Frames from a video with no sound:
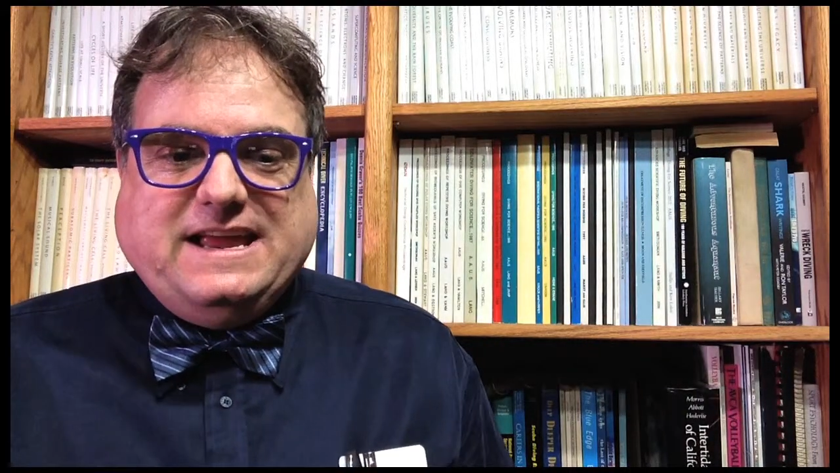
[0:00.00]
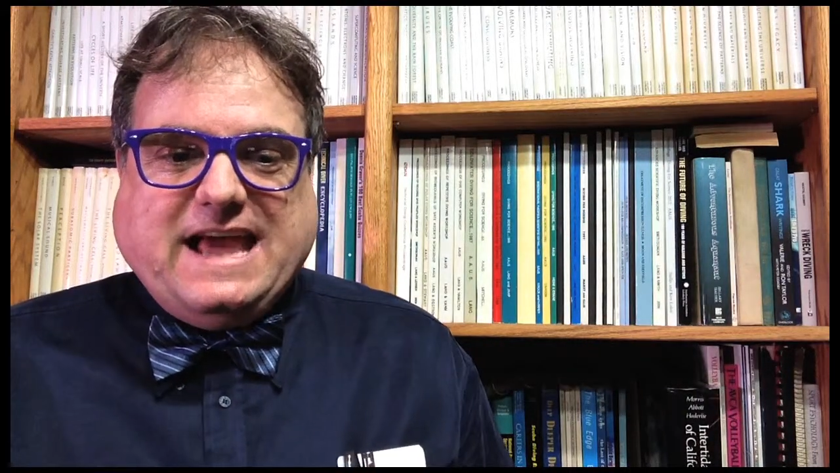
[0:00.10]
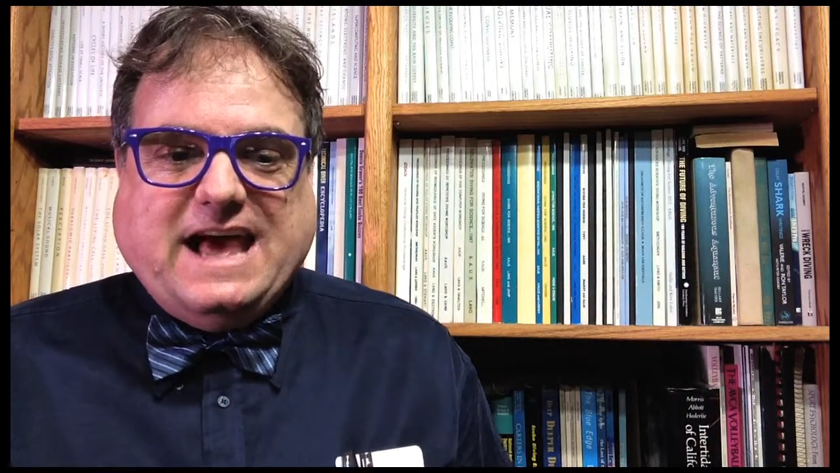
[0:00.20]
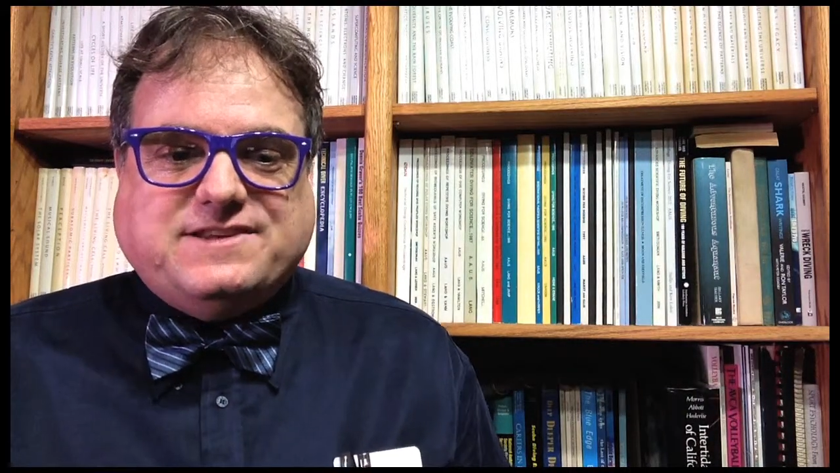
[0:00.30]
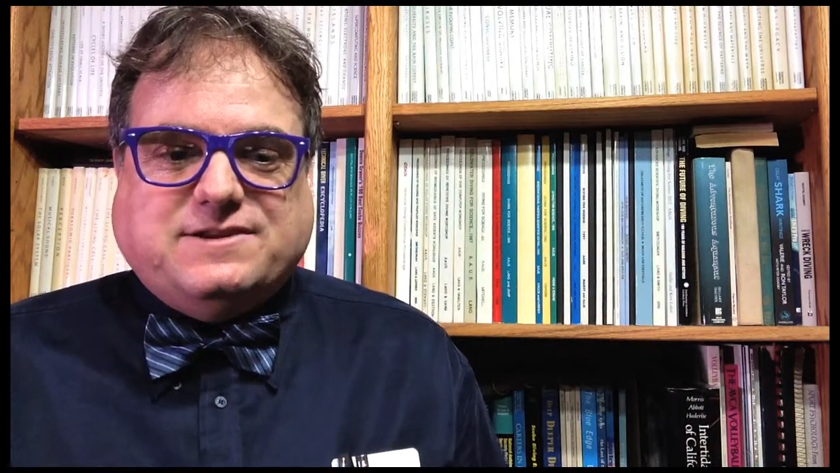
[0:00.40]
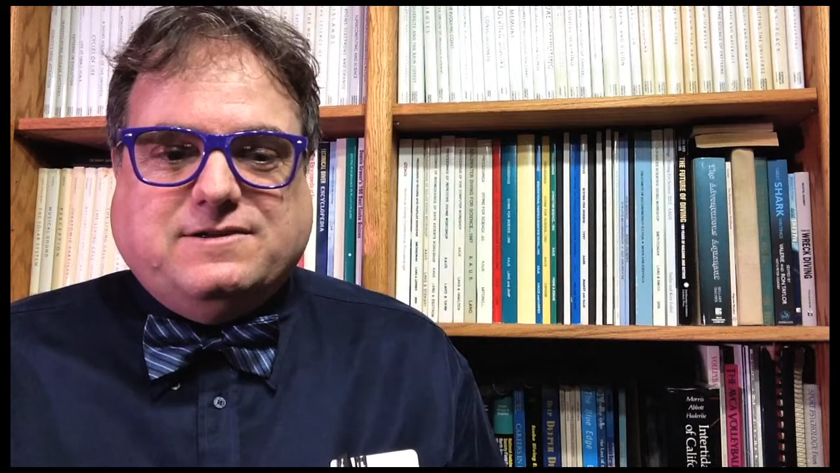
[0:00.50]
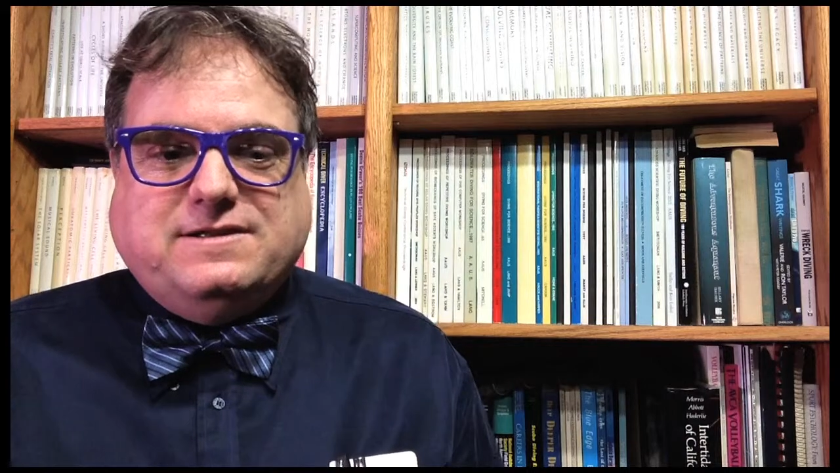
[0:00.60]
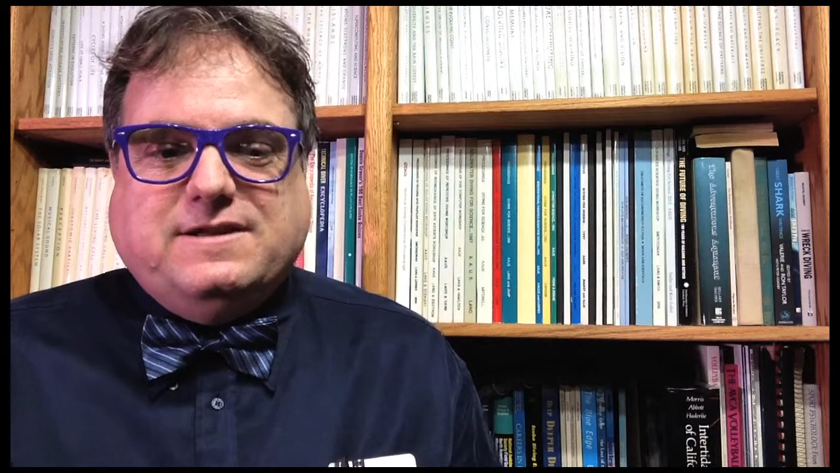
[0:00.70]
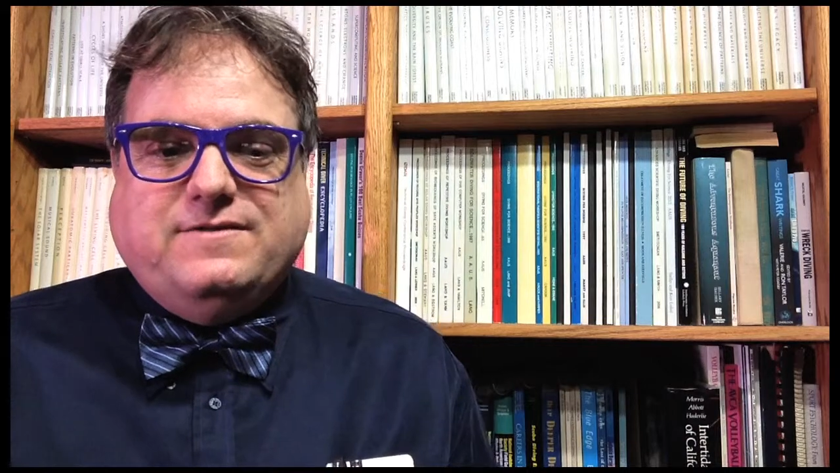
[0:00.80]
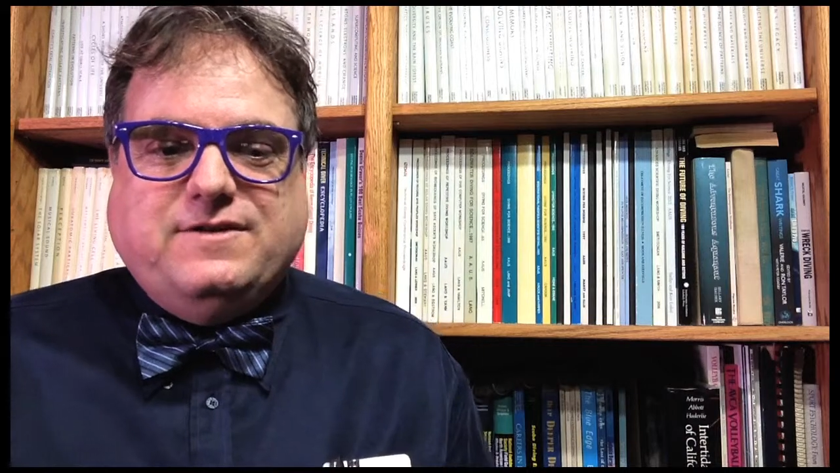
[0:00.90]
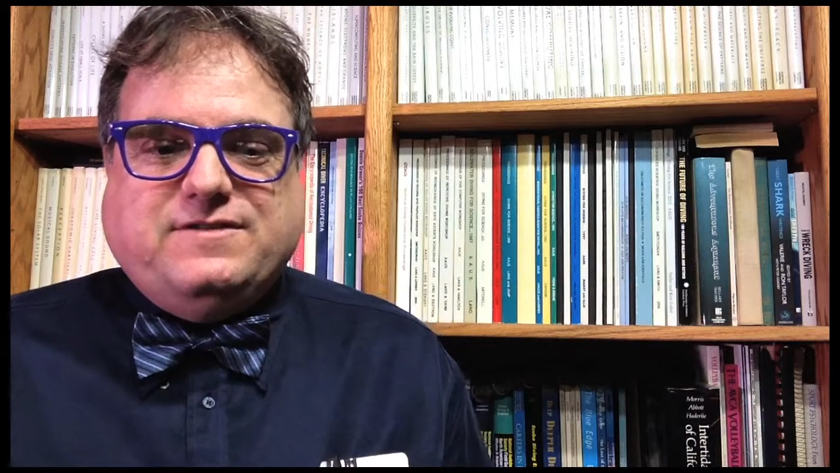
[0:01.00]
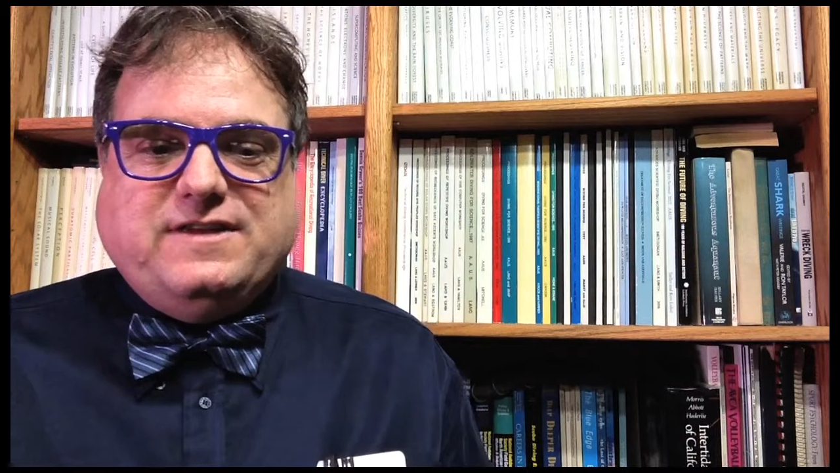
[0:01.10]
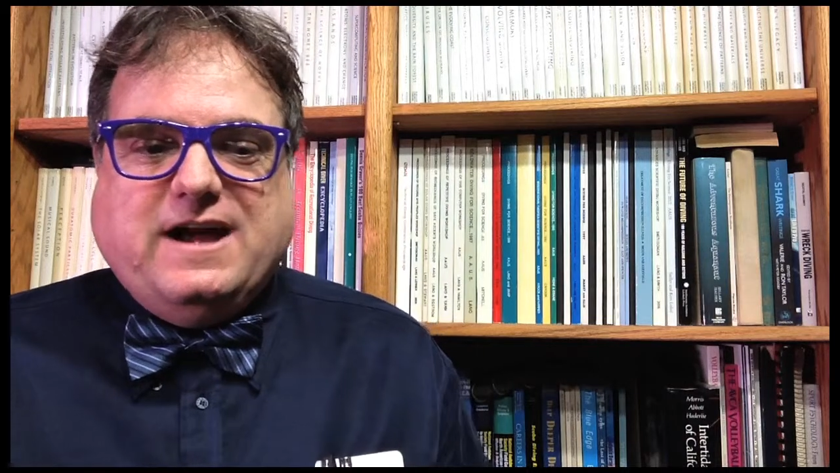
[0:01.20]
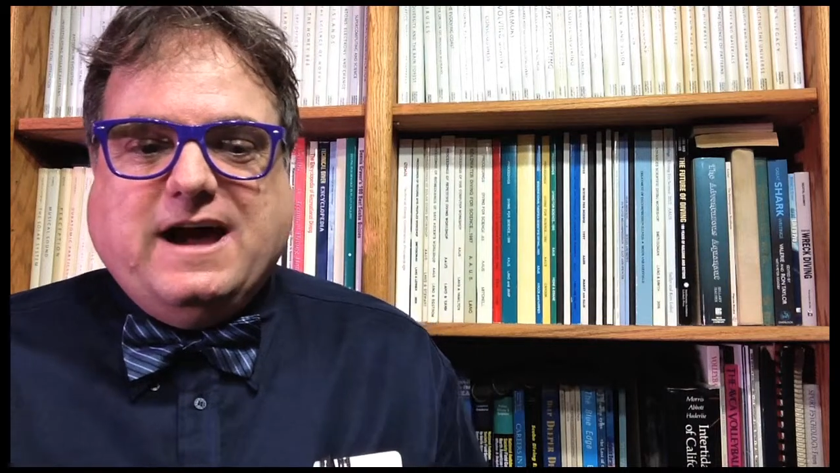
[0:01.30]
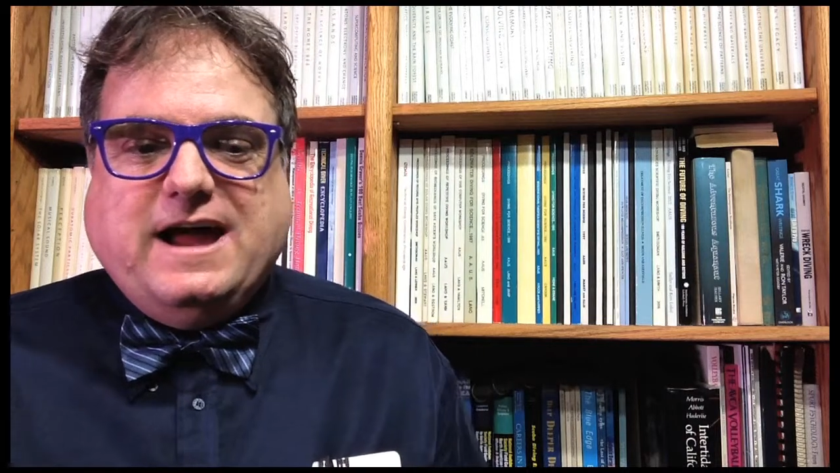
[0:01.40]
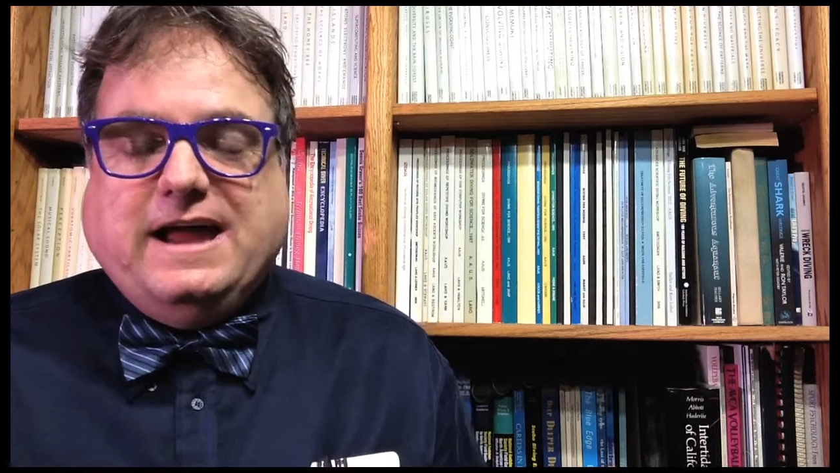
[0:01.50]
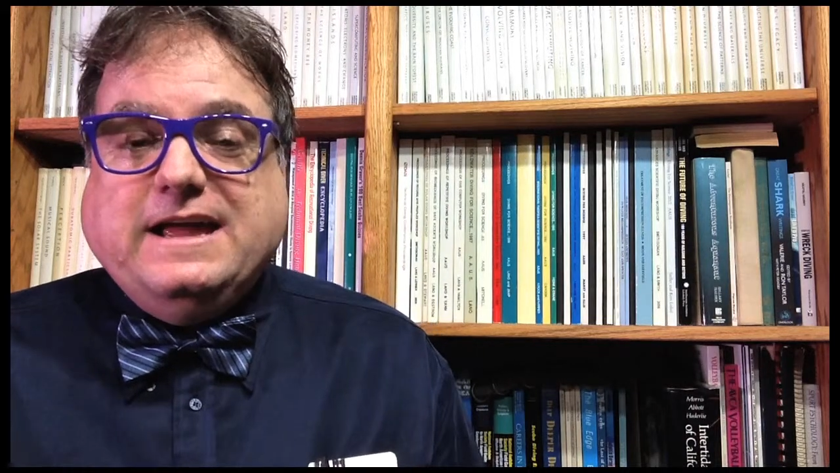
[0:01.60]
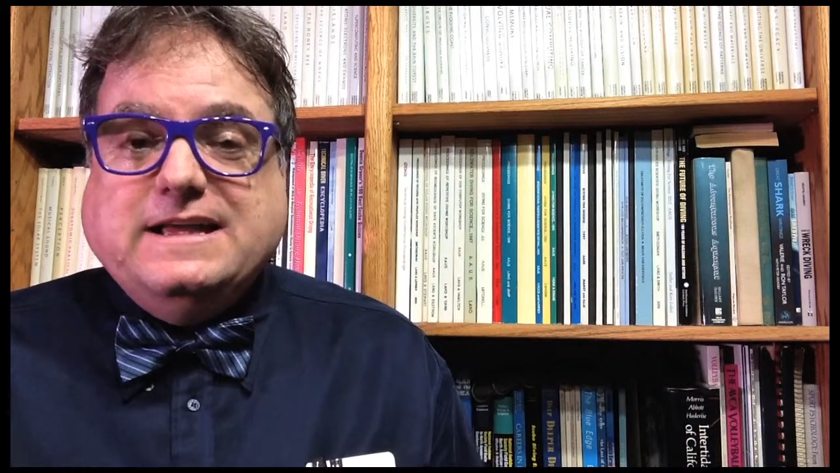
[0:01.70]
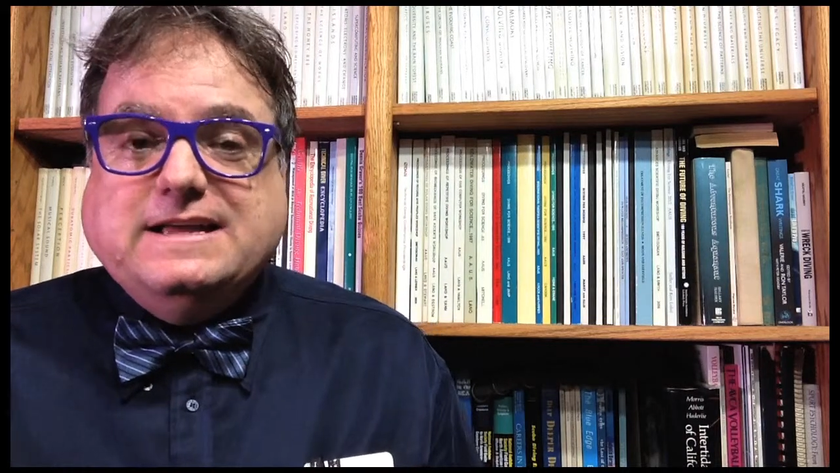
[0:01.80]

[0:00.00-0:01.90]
Castle of UCI